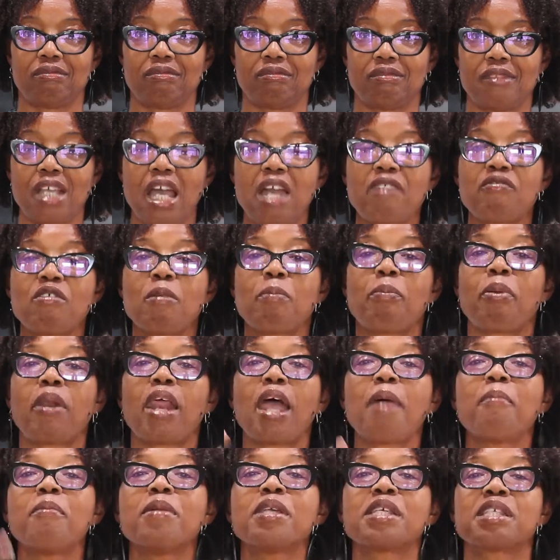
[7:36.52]
and
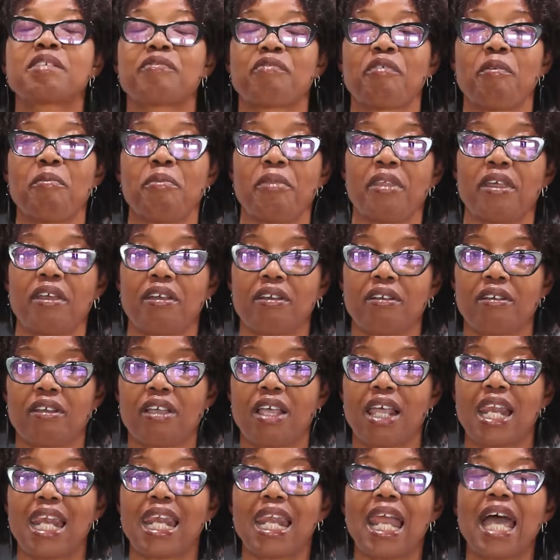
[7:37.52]
replenish from there,
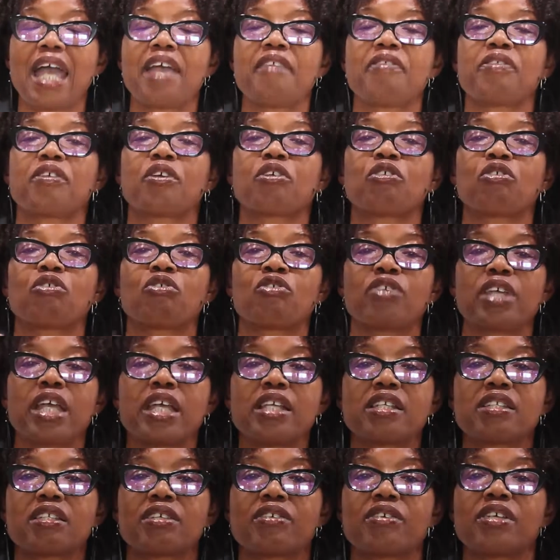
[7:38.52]
like the
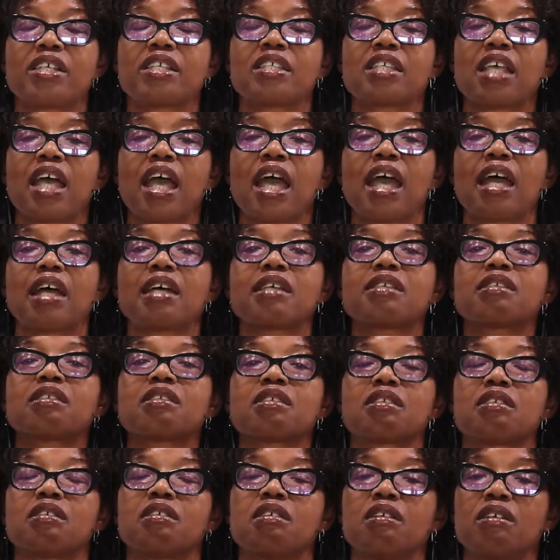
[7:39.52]
Creator is
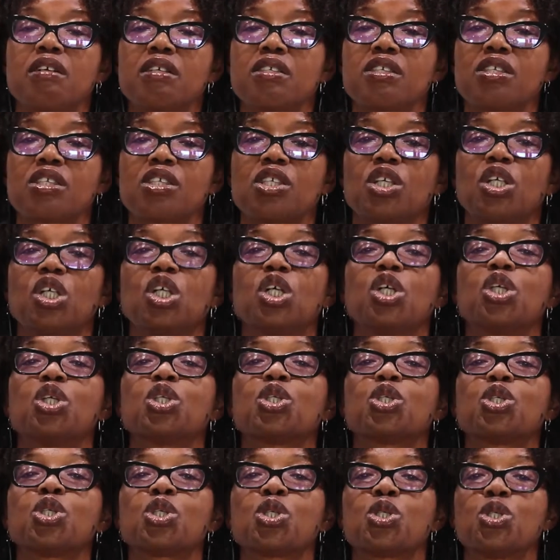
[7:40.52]
asking us
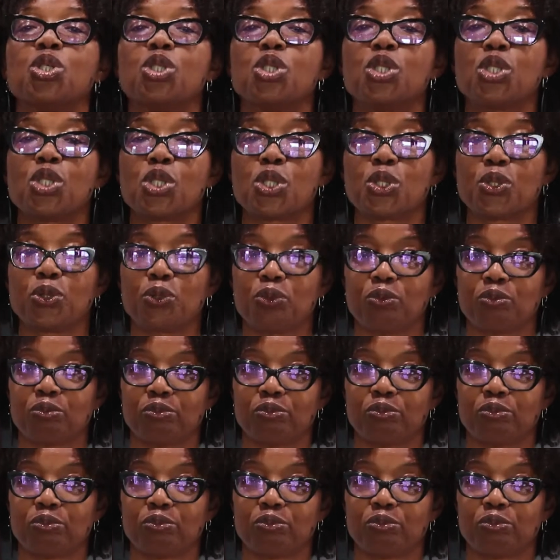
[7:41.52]
to do.